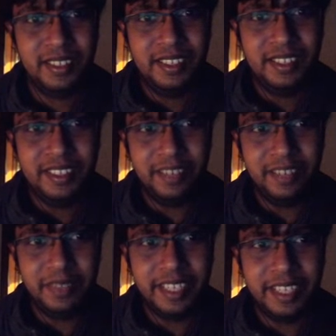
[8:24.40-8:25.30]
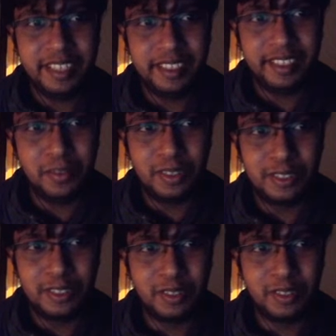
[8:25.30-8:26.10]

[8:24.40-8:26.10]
Then we get the voiceover.